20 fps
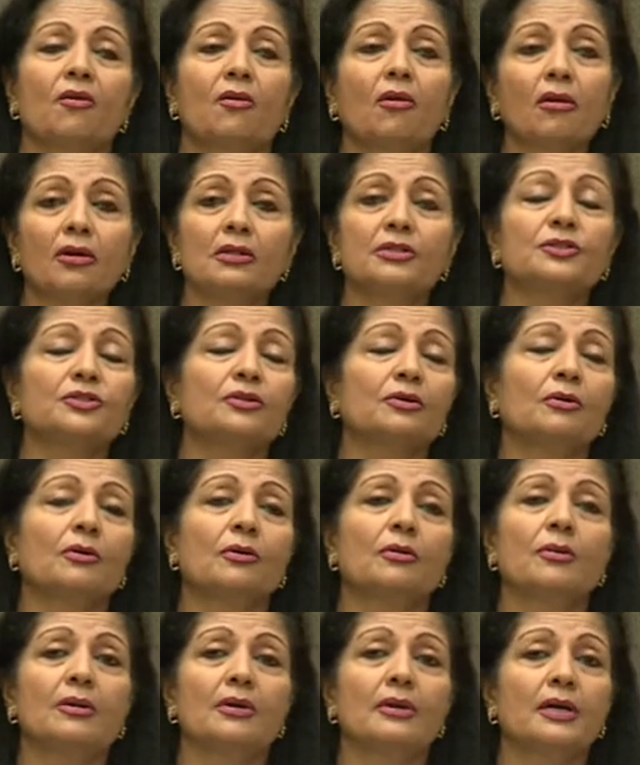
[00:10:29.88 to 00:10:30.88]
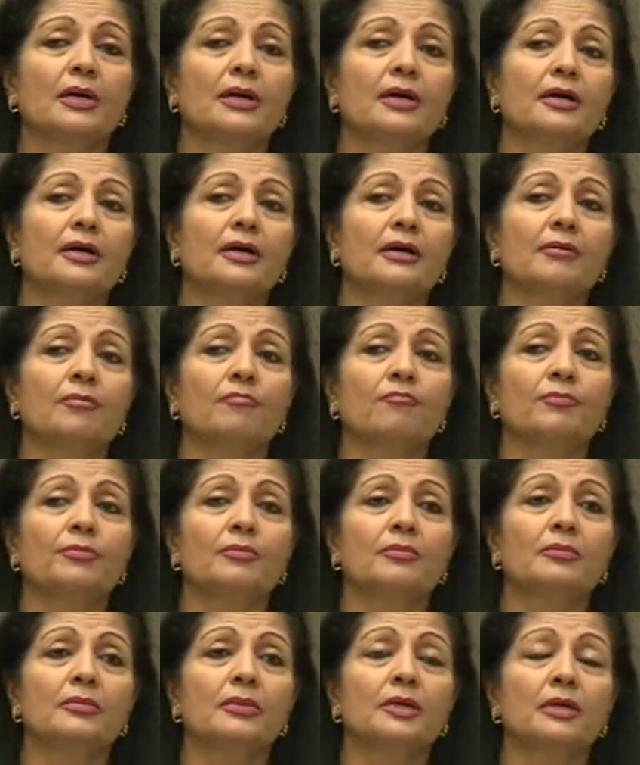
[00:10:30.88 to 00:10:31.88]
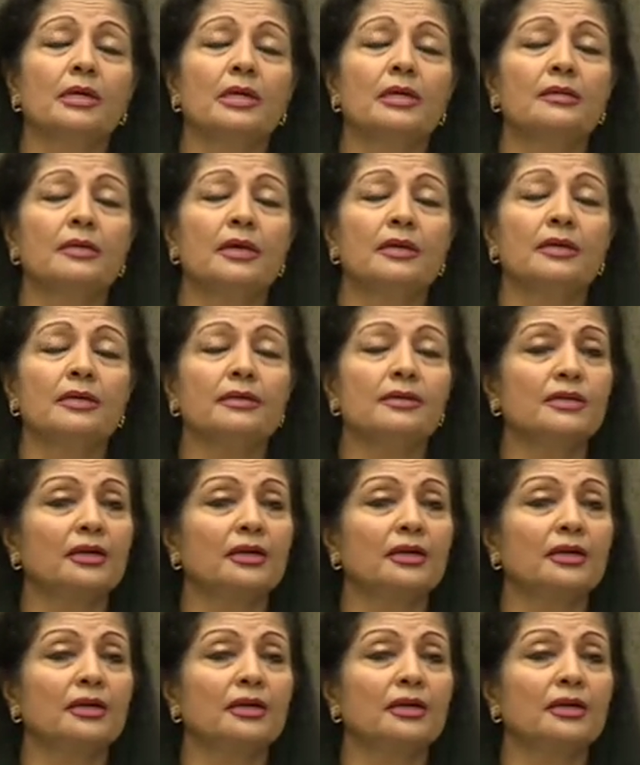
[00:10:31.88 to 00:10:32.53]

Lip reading: also in